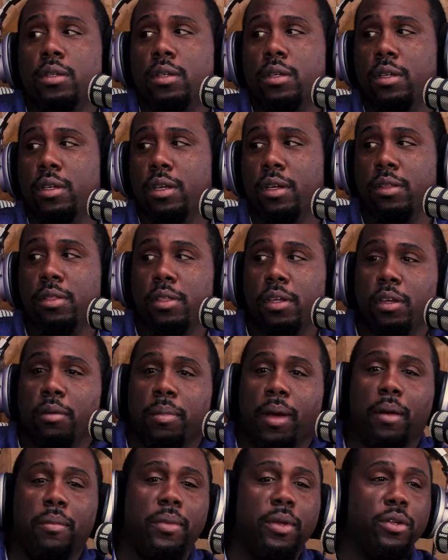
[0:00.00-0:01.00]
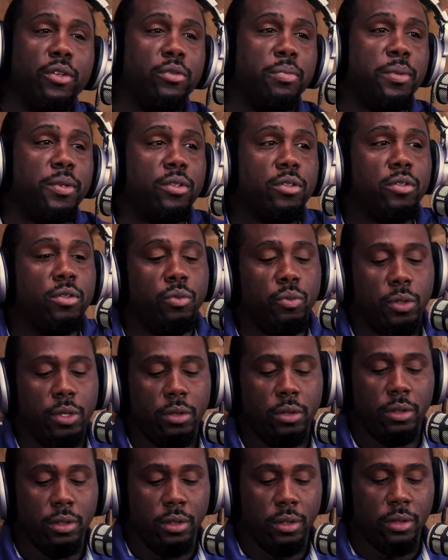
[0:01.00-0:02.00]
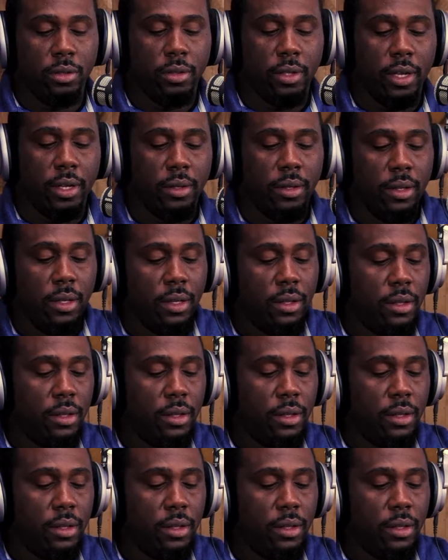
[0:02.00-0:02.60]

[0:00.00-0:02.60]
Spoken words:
the good thing about being spiritually weary is that